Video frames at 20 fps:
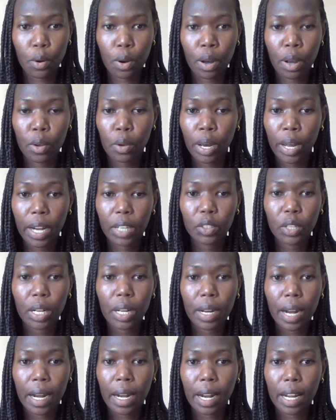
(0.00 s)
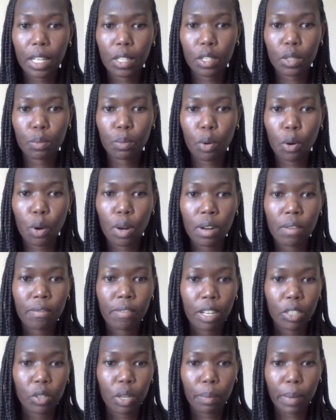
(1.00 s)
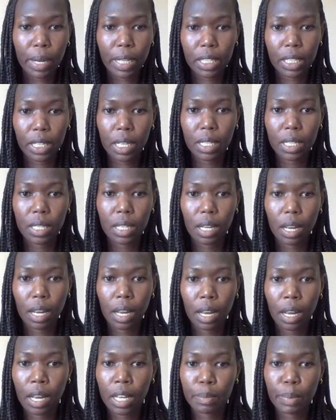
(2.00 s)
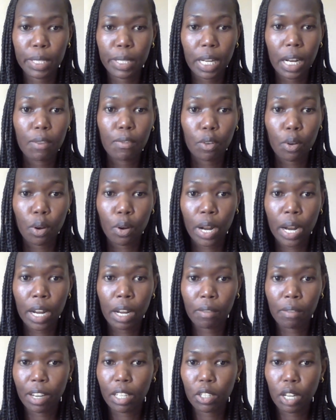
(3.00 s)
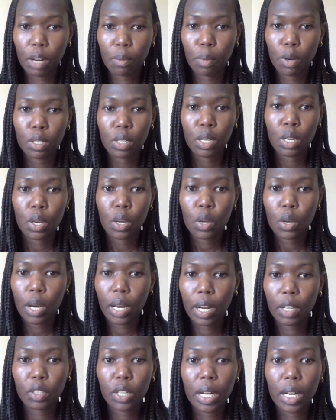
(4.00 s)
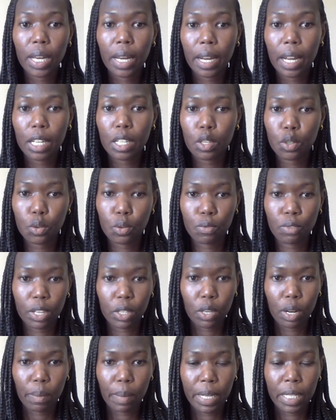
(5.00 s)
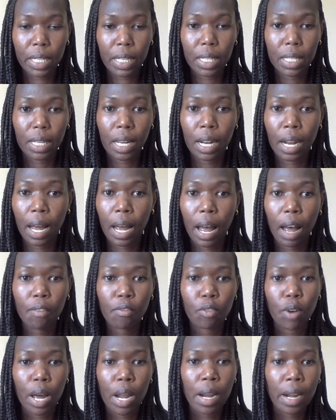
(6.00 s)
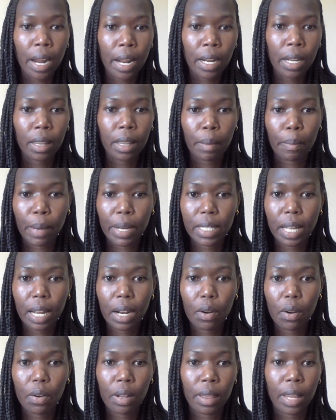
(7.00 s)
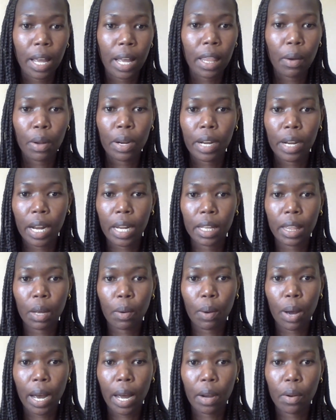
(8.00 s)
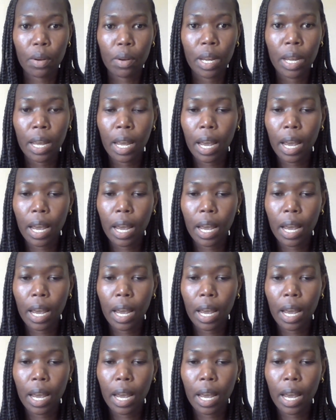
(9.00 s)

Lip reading: You can actually run like small virtual machines, especially if you're running VirtualBox. You can actually create two virtual machines and have one running the master node and the other one running the worker node.